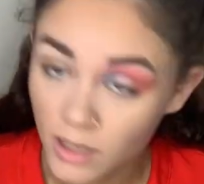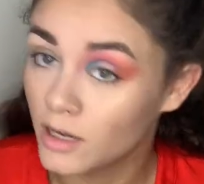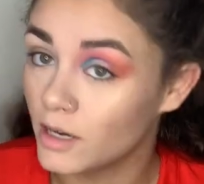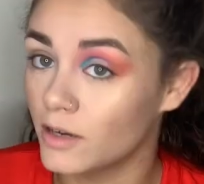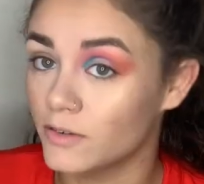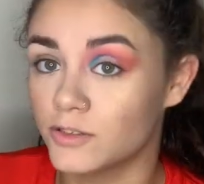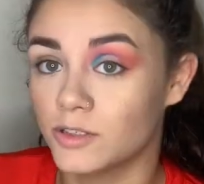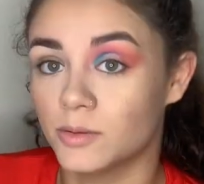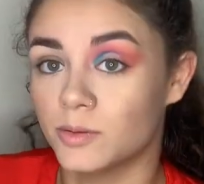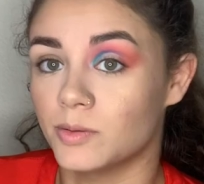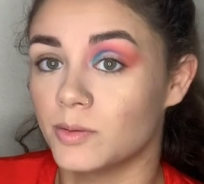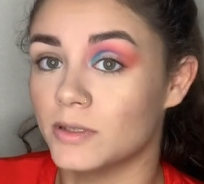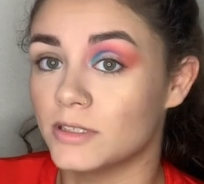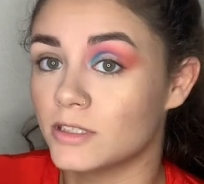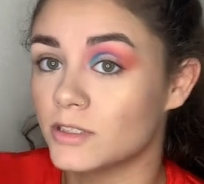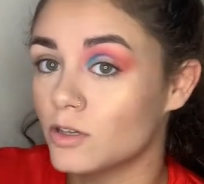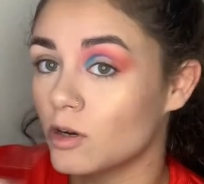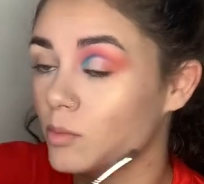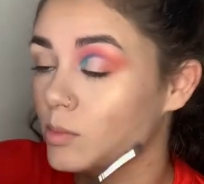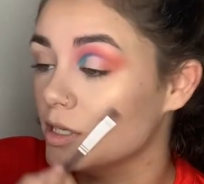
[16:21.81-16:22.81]
I've just been
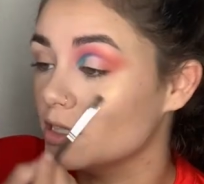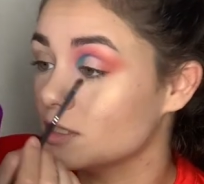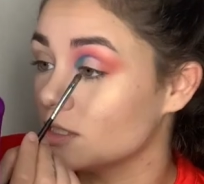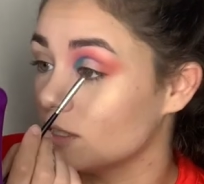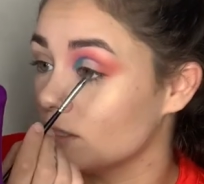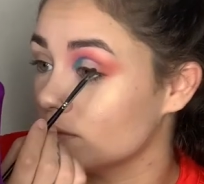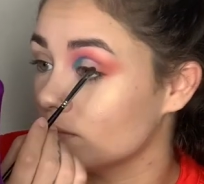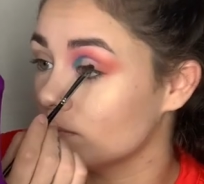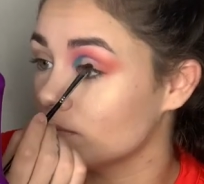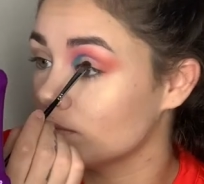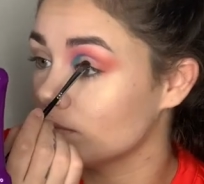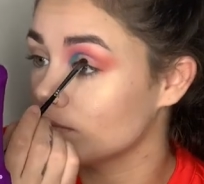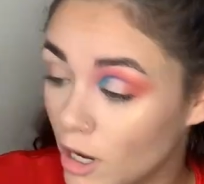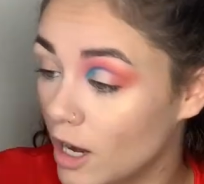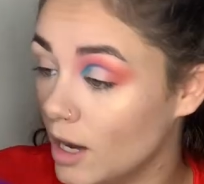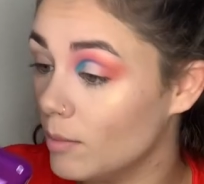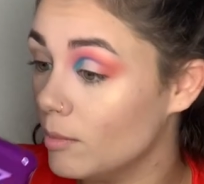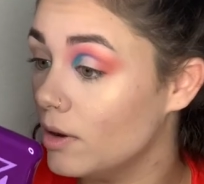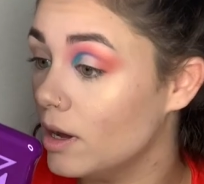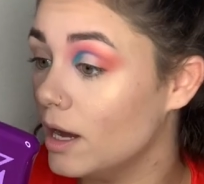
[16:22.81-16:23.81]
so busy.
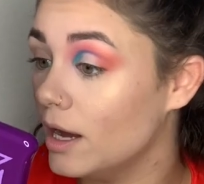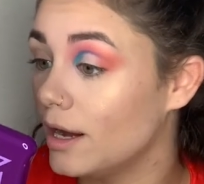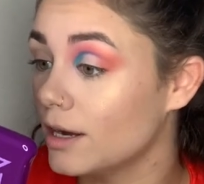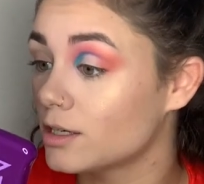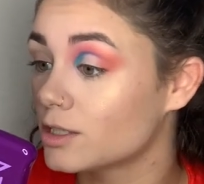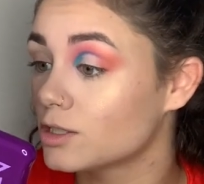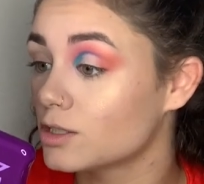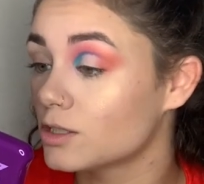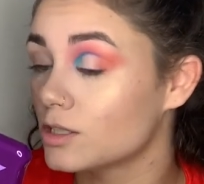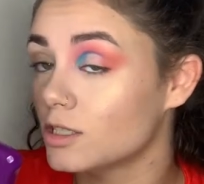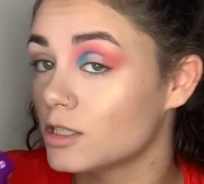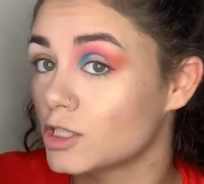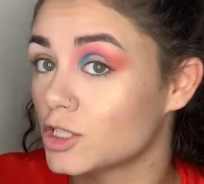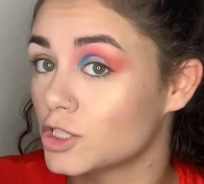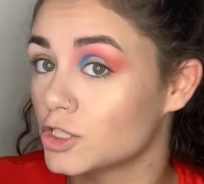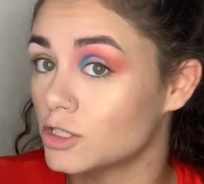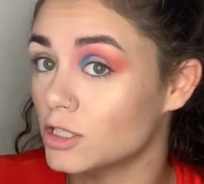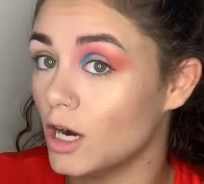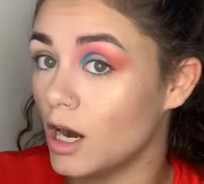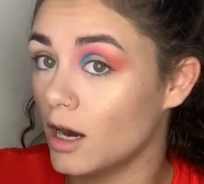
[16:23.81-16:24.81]
I'm actually
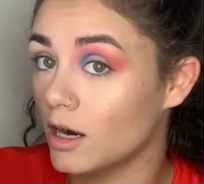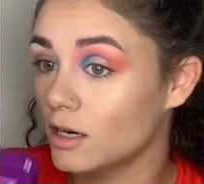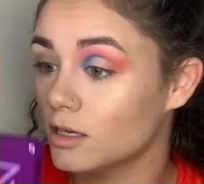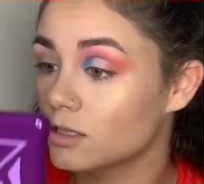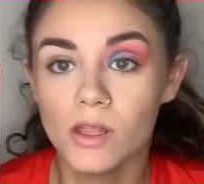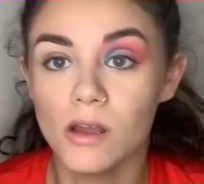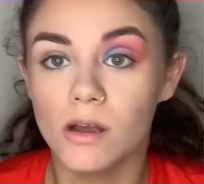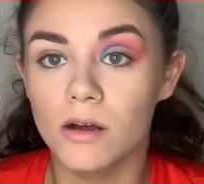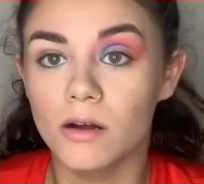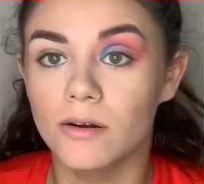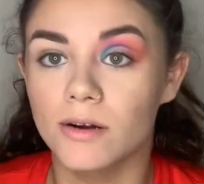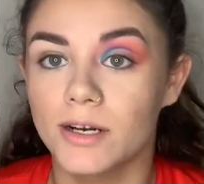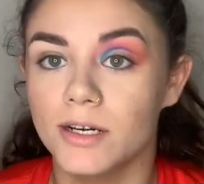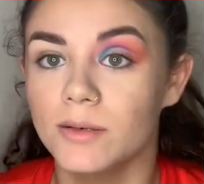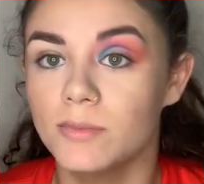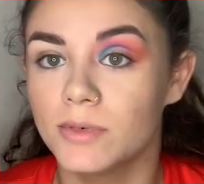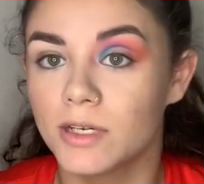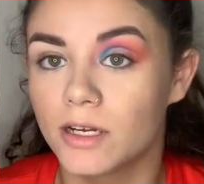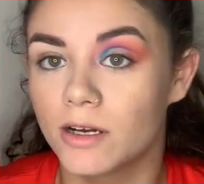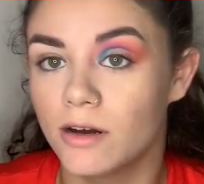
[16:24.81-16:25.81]
shocked. All right, I'm
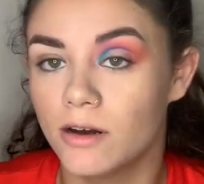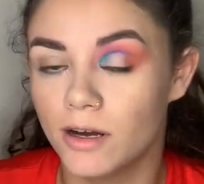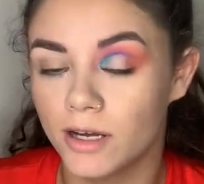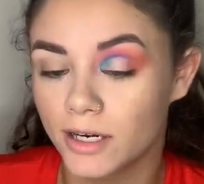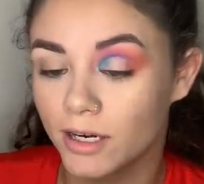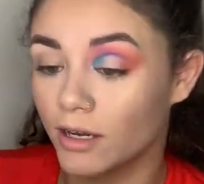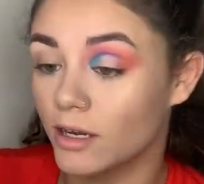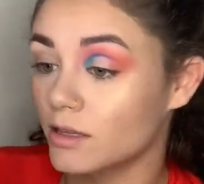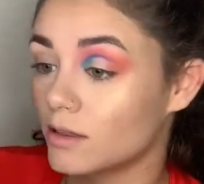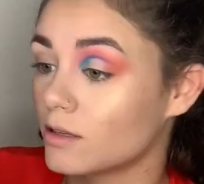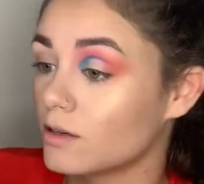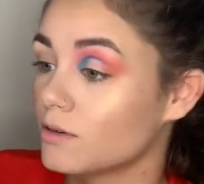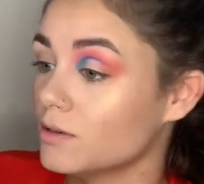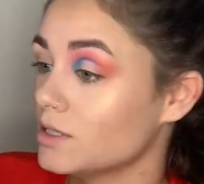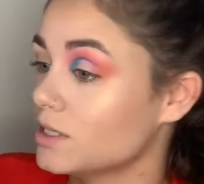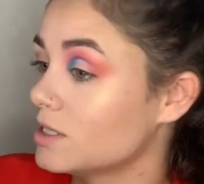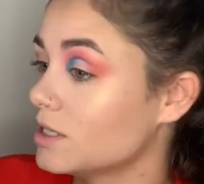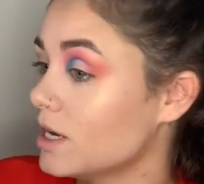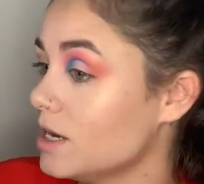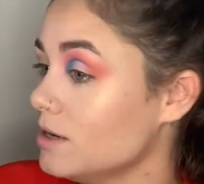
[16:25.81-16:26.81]
gonna go ahead and cut the
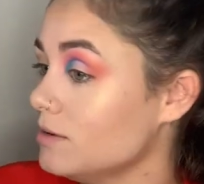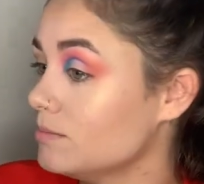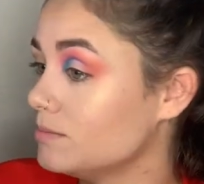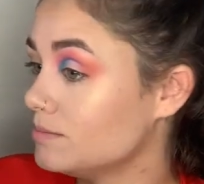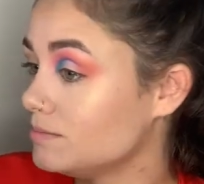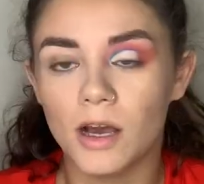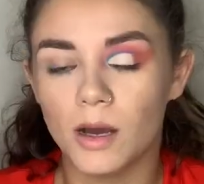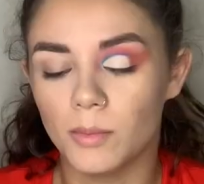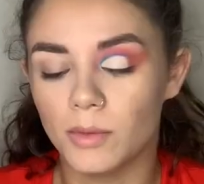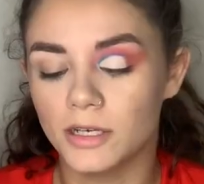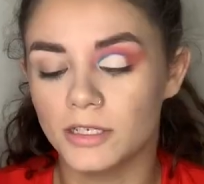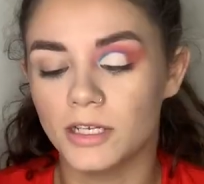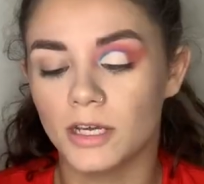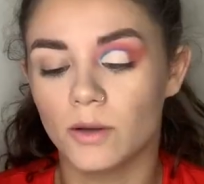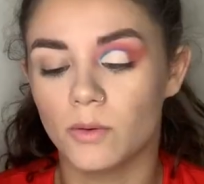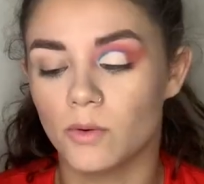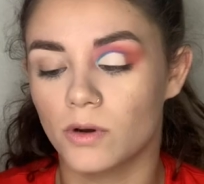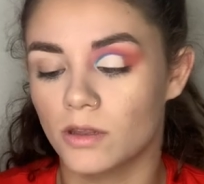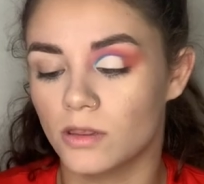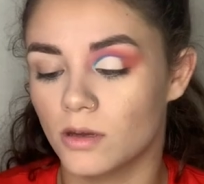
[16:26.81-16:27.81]
crease again. I'm gonna take
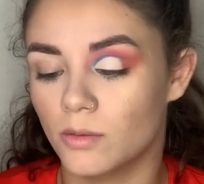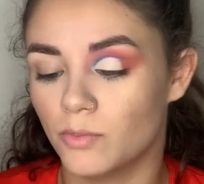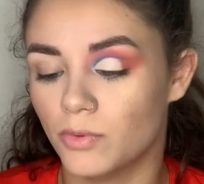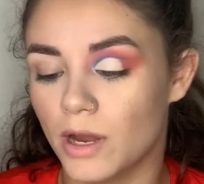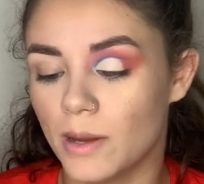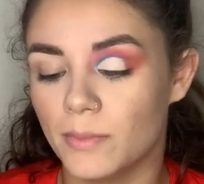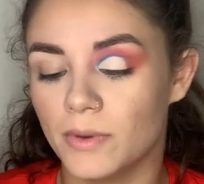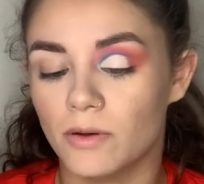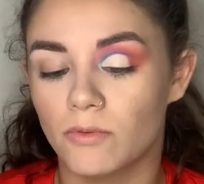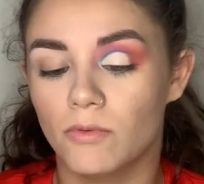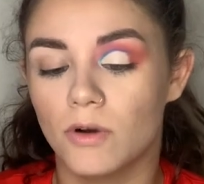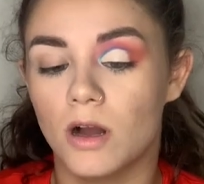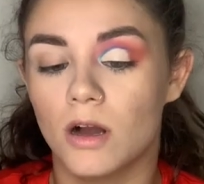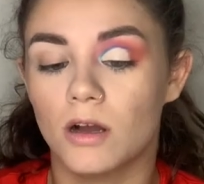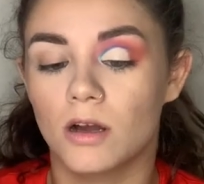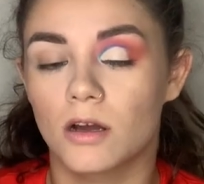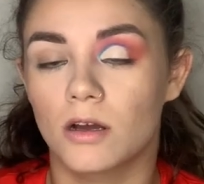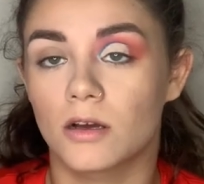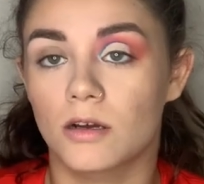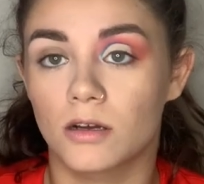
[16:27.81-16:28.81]
one of the Bretman
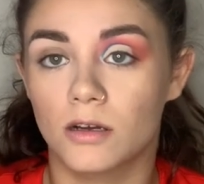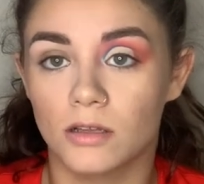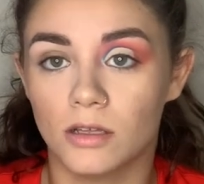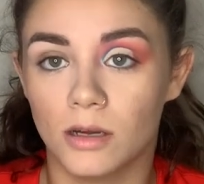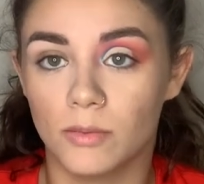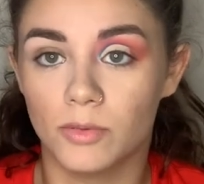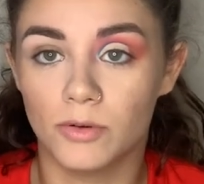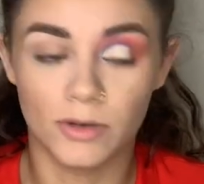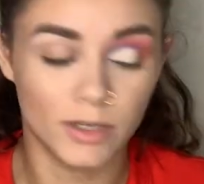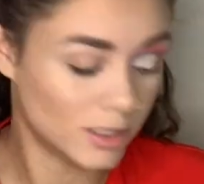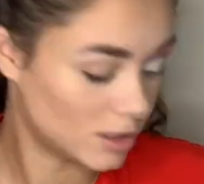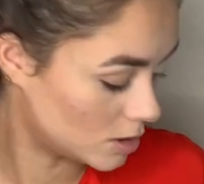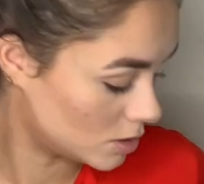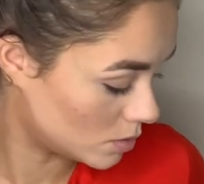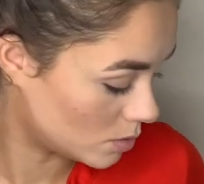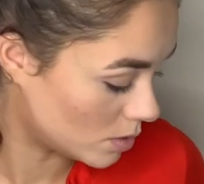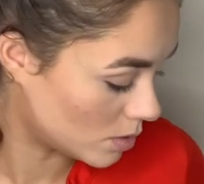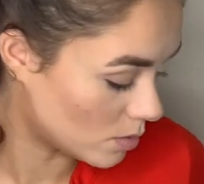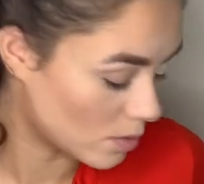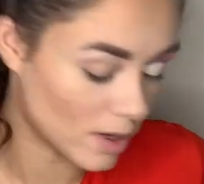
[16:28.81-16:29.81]
Rock collaborations
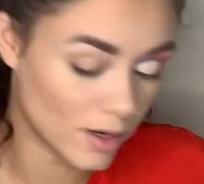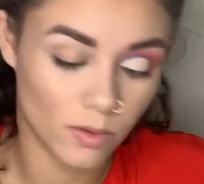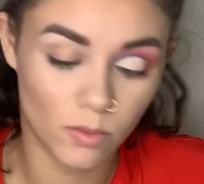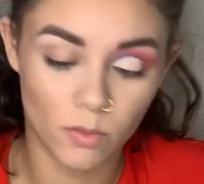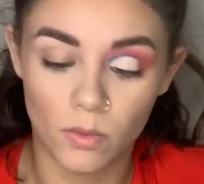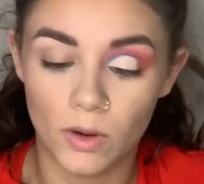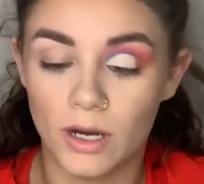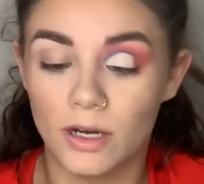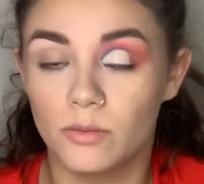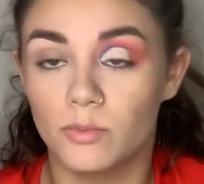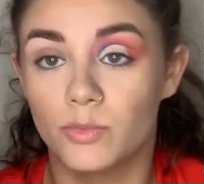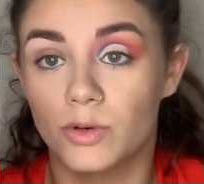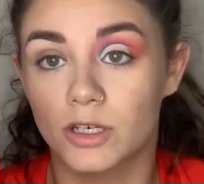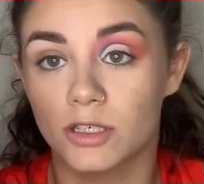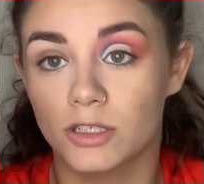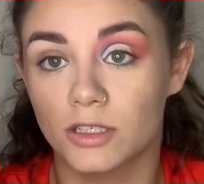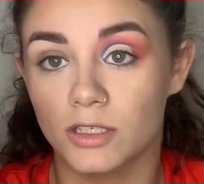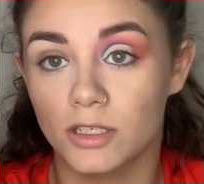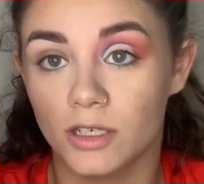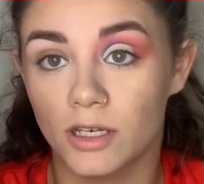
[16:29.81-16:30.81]
with Wet n Wild
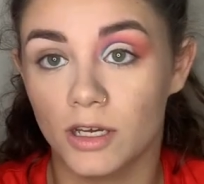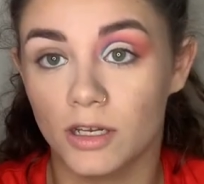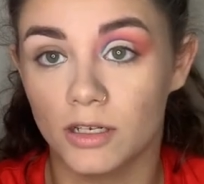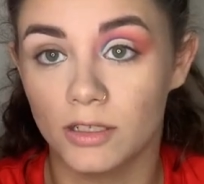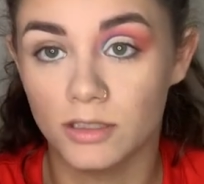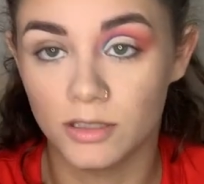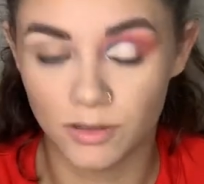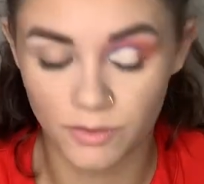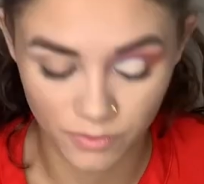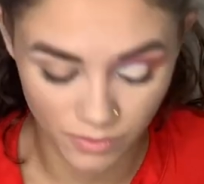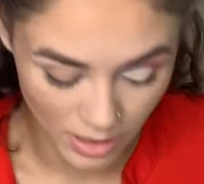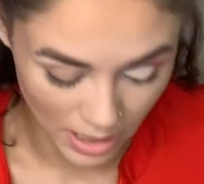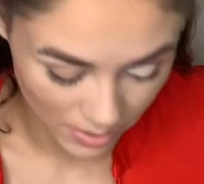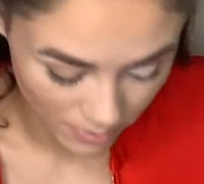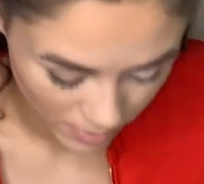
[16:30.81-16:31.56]
brushes again, it's the flat